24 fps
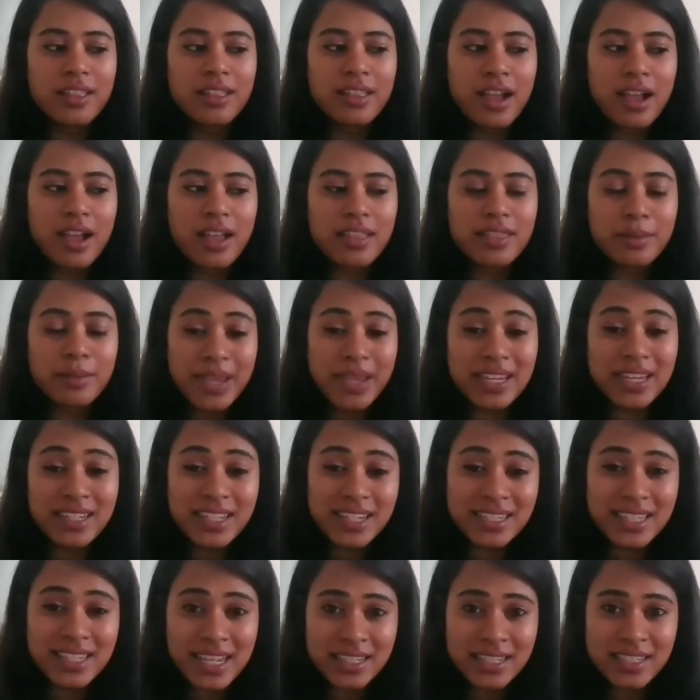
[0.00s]
the main
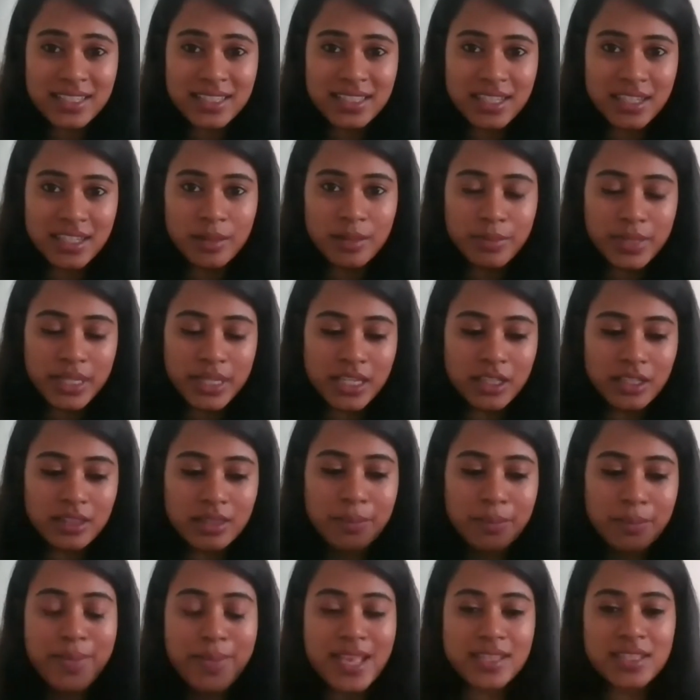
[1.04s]
content is gonna be
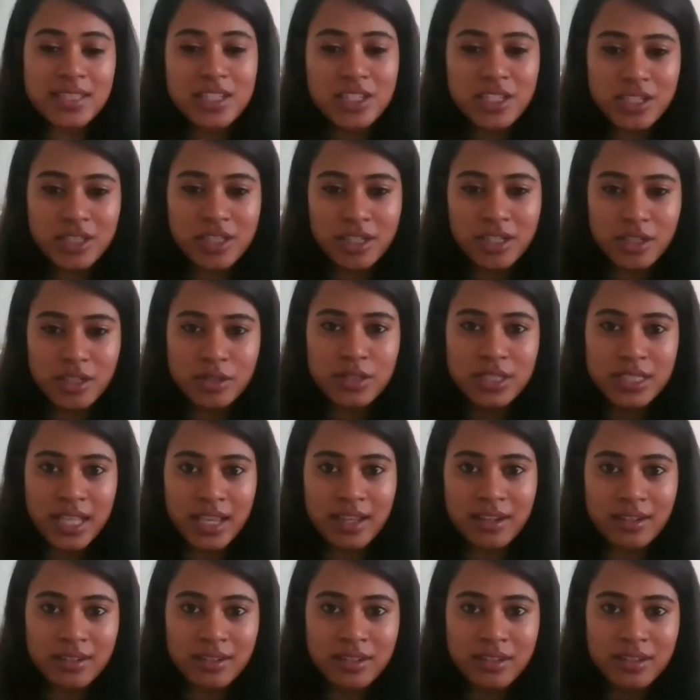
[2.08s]
the message that you
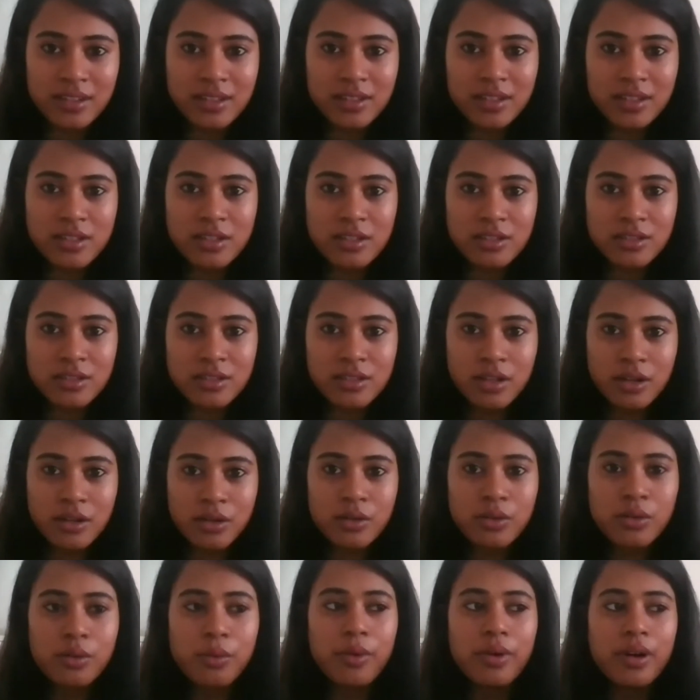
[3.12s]
send.
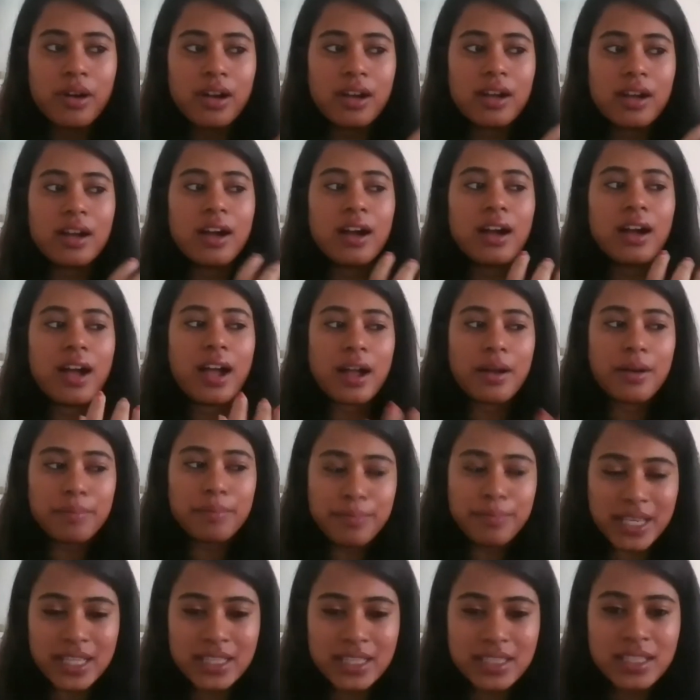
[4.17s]
So a
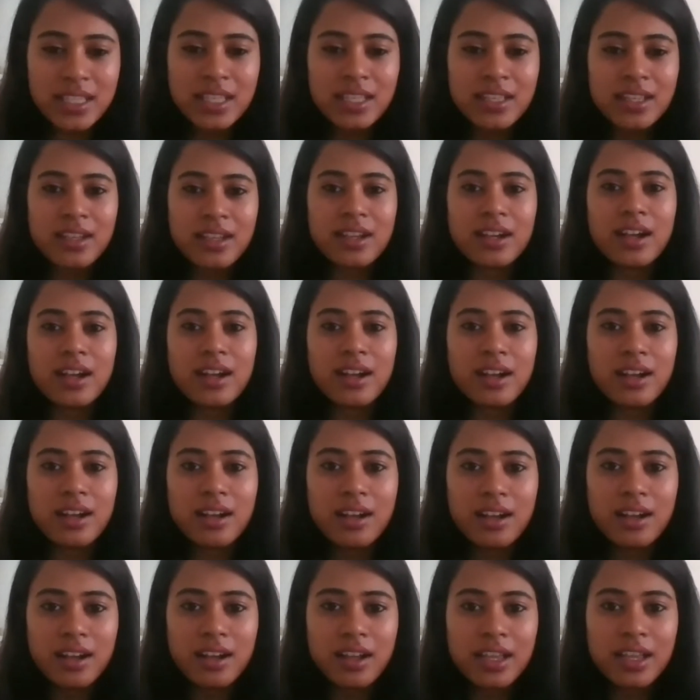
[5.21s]
basic
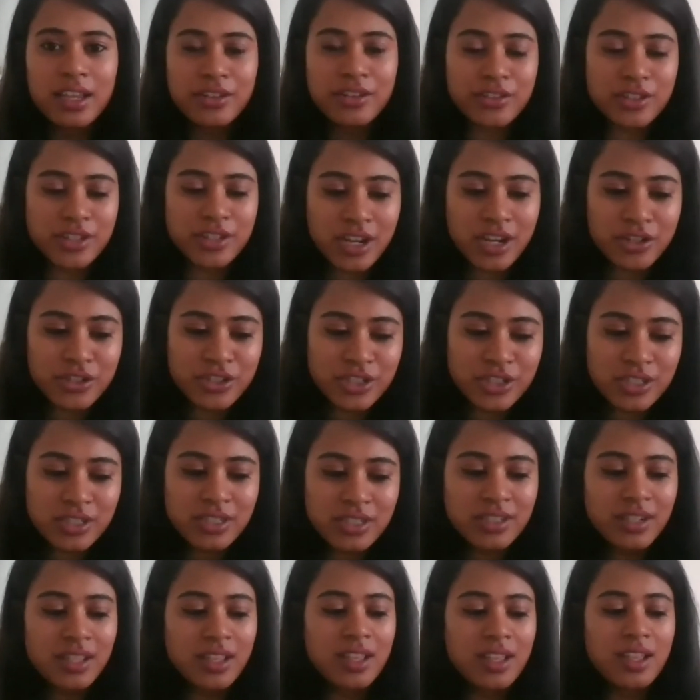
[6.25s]

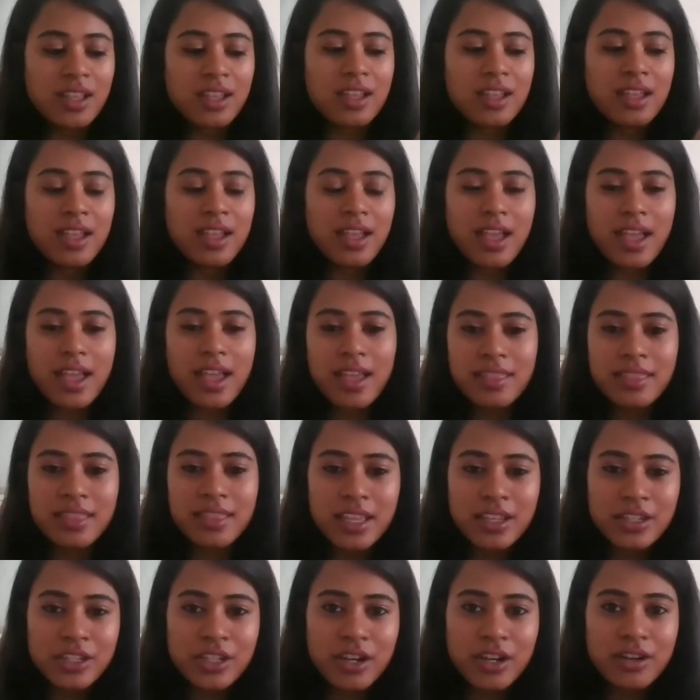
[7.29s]
introduction, and
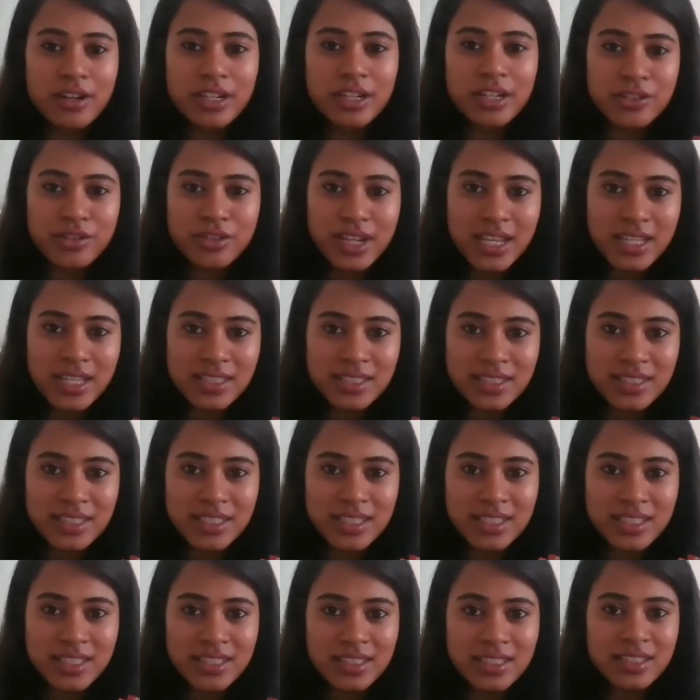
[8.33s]
then your
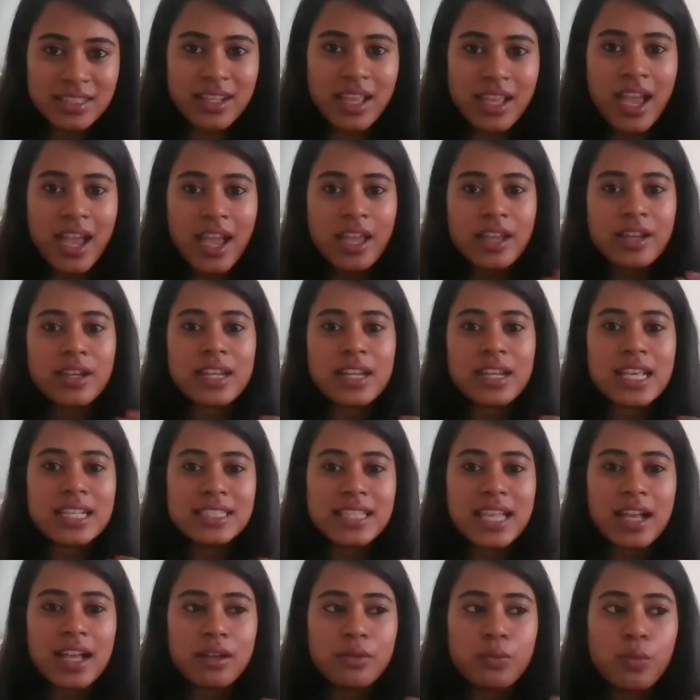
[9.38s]
interests and
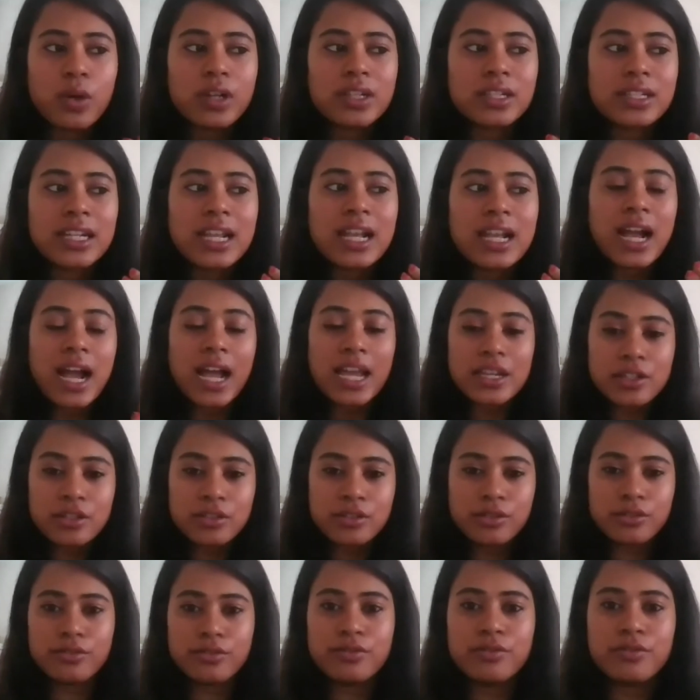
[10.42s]
exact what
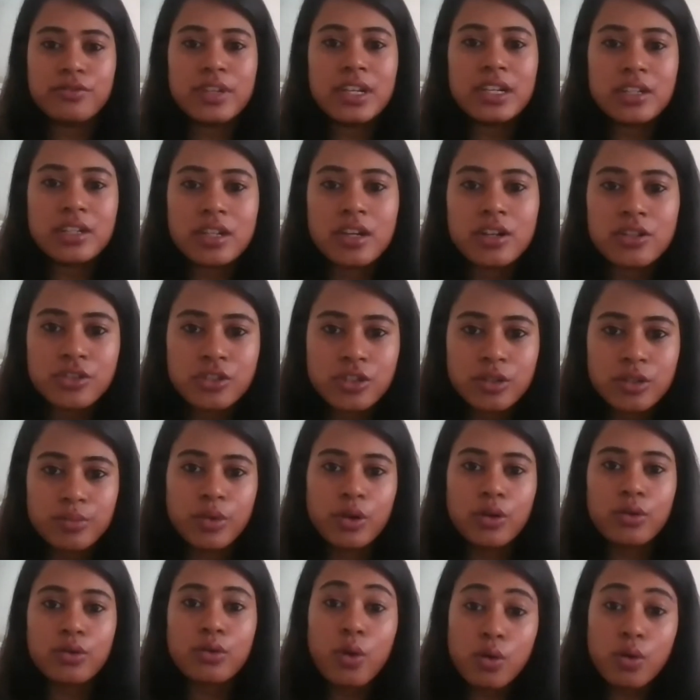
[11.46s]
kind of internship
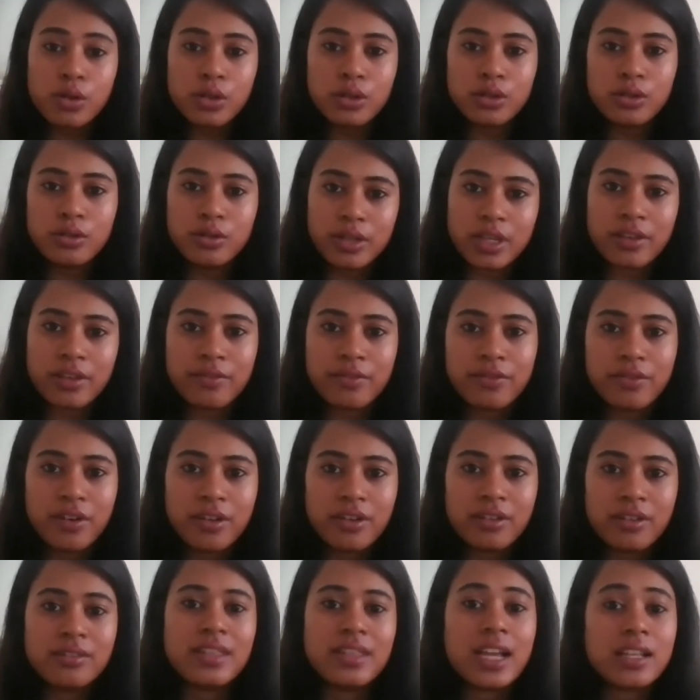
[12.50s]
or role you're looking
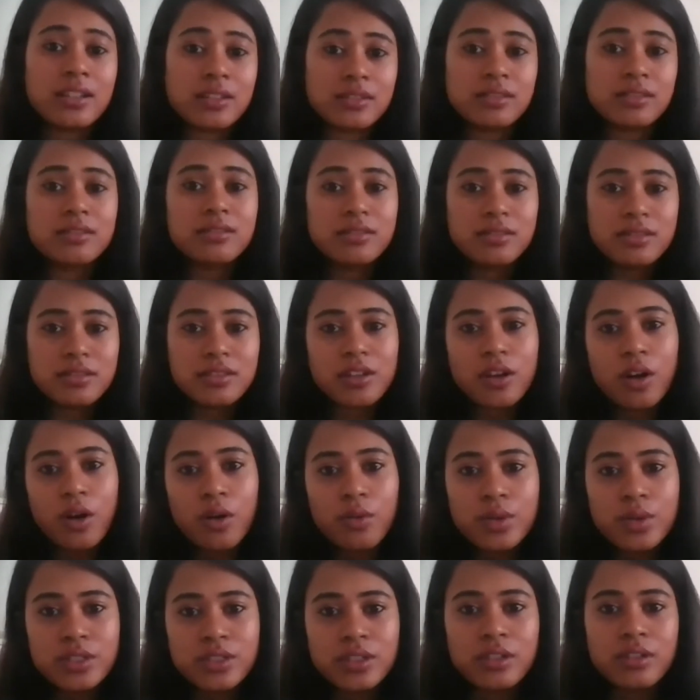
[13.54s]
for. That's
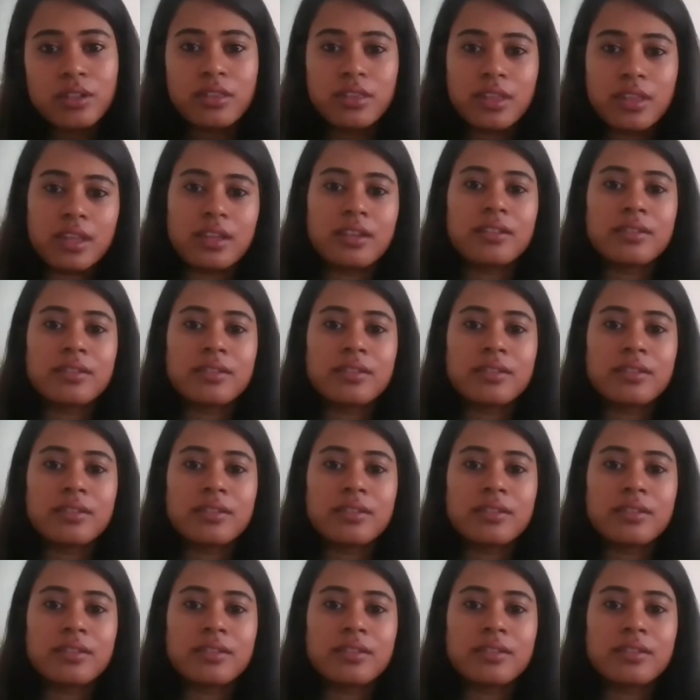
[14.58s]
always a good thing.